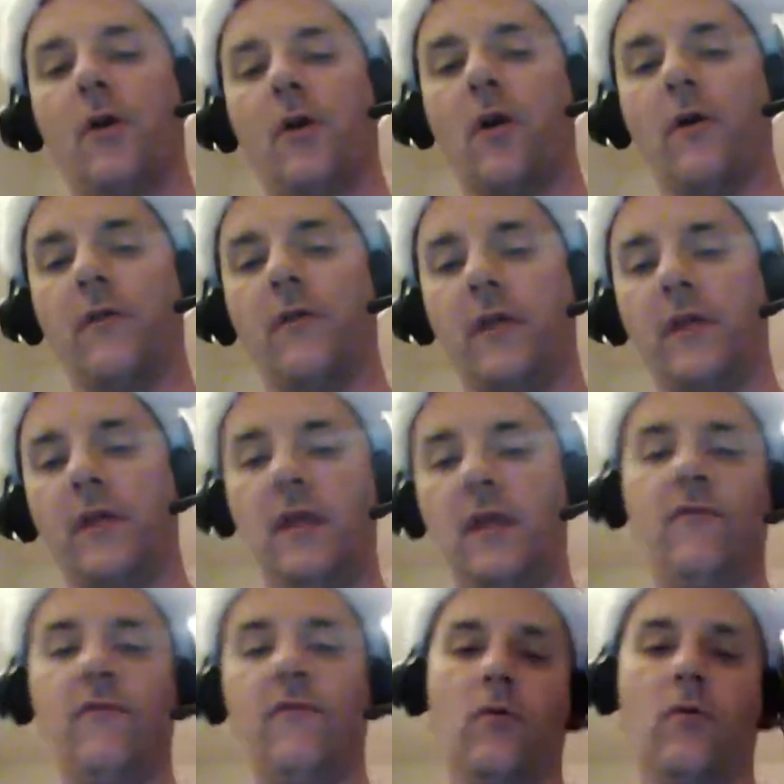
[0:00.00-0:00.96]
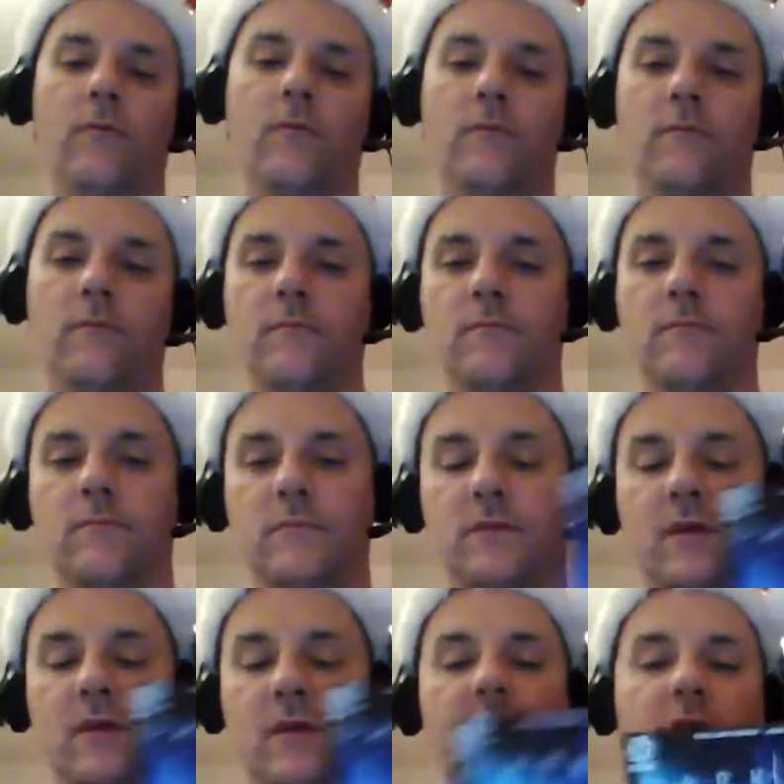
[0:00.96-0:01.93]
all of the evil
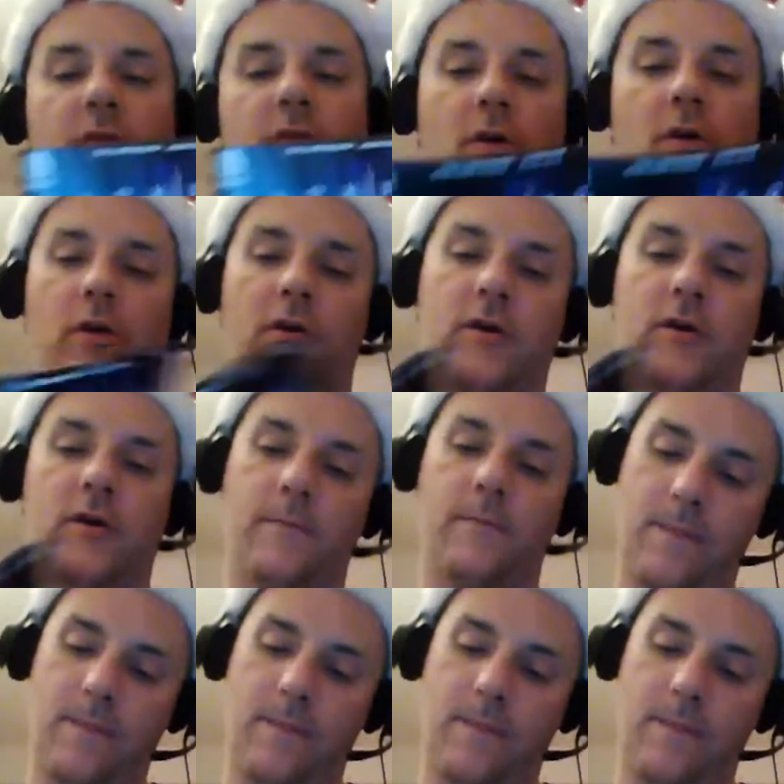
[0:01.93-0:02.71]
stuff on the ark.